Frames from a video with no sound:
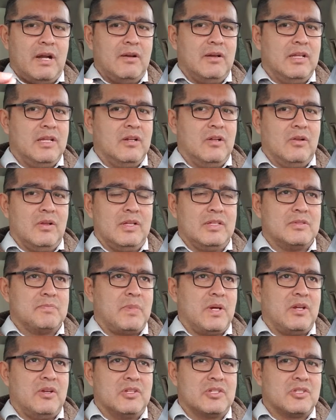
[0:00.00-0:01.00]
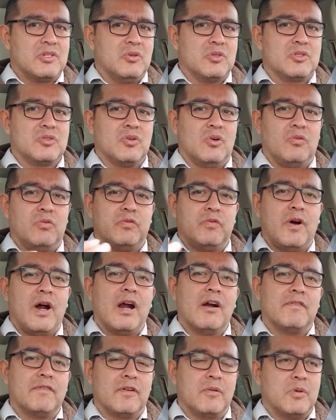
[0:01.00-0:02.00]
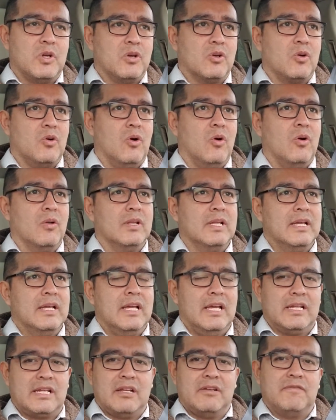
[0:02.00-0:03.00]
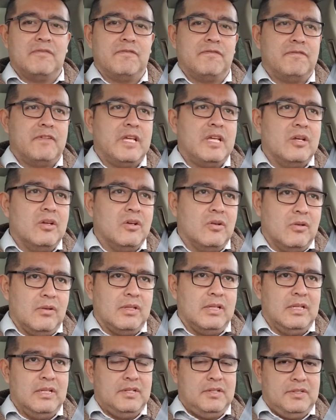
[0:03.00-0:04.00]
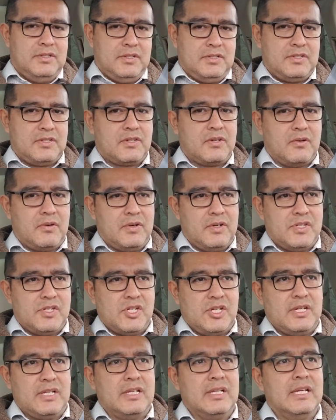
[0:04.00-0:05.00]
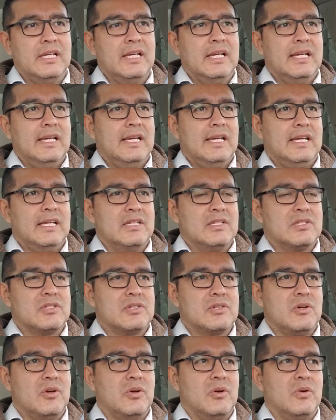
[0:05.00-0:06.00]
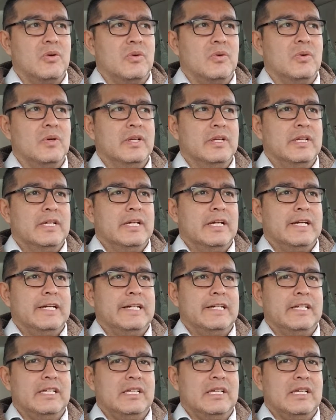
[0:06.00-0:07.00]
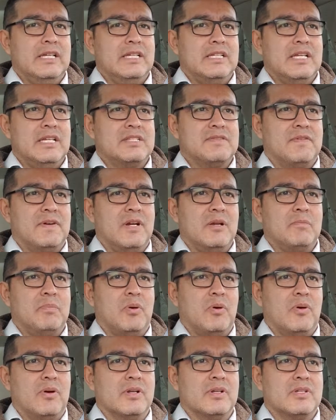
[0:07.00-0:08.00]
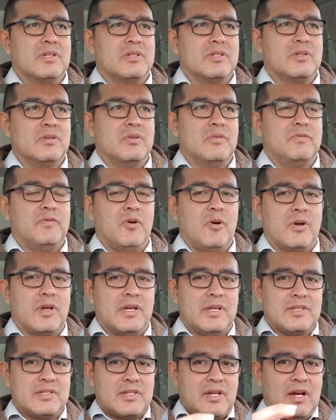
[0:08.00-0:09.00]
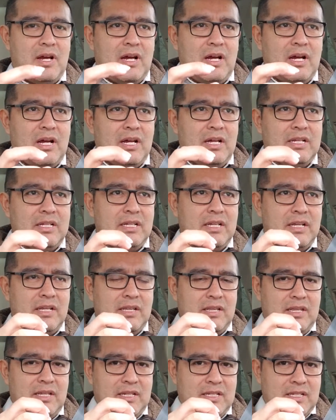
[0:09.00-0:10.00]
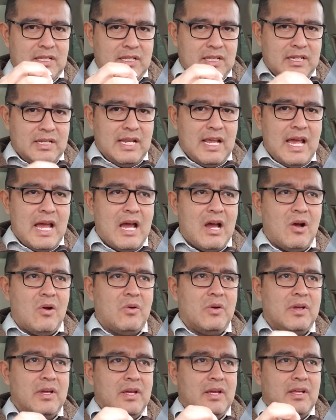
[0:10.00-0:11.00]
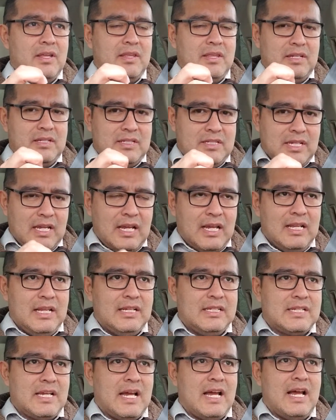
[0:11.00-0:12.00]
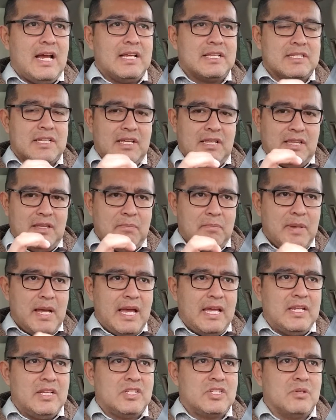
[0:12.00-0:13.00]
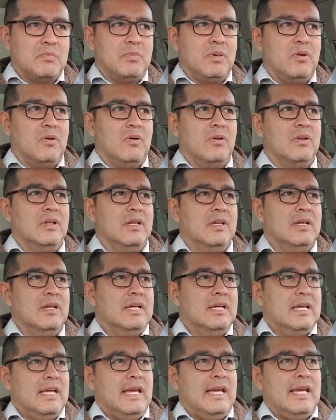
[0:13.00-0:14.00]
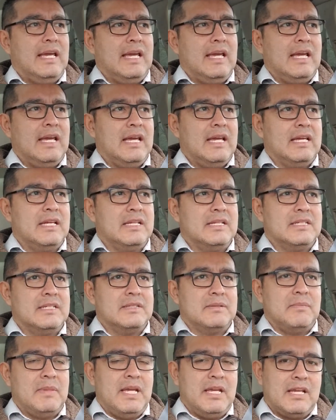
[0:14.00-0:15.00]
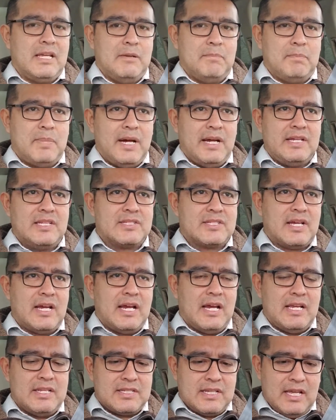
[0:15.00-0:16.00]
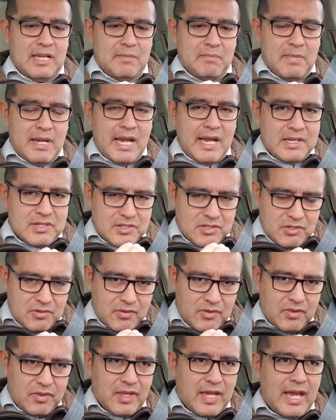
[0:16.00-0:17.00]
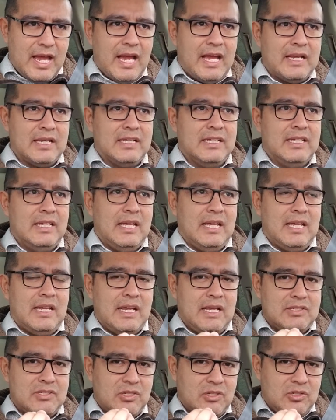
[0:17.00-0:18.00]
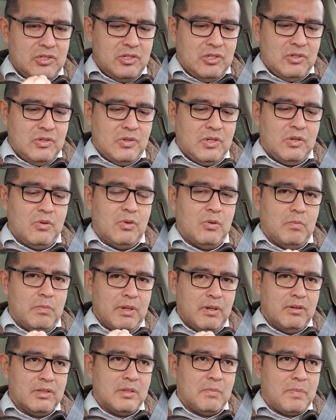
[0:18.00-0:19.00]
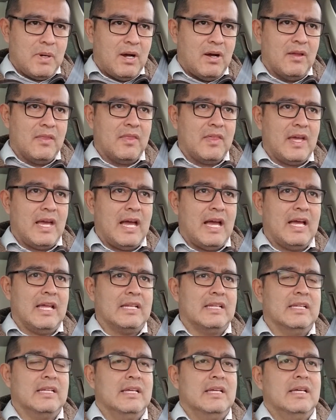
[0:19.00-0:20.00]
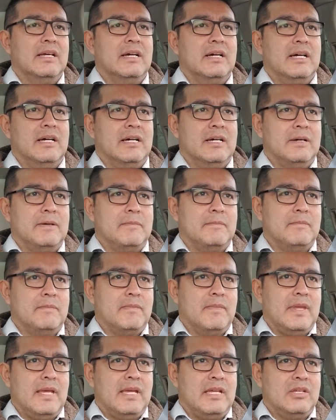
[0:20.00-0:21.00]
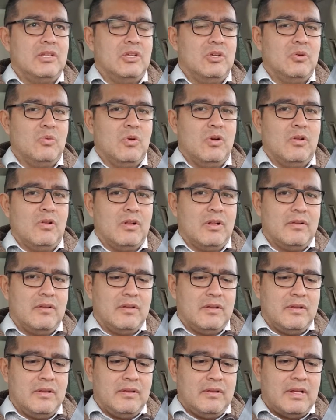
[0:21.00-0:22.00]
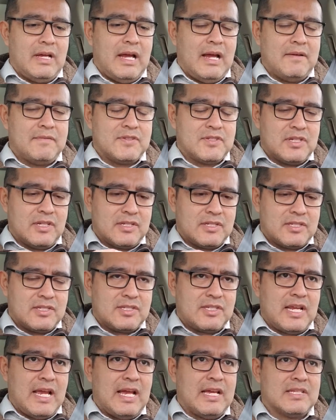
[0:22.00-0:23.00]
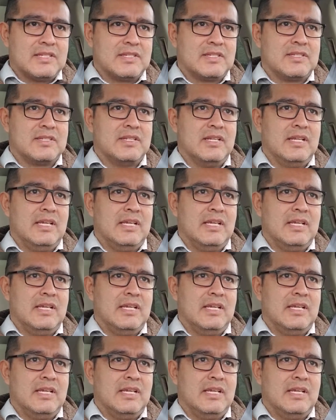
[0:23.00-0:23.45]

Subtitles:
little, but you're still so far from your goal, it can feel discouraging. And so it's very important to focus on the now, the daily task, the manageable, and make it bite-sized and master that. And as you do, you will build upon that, and you will have success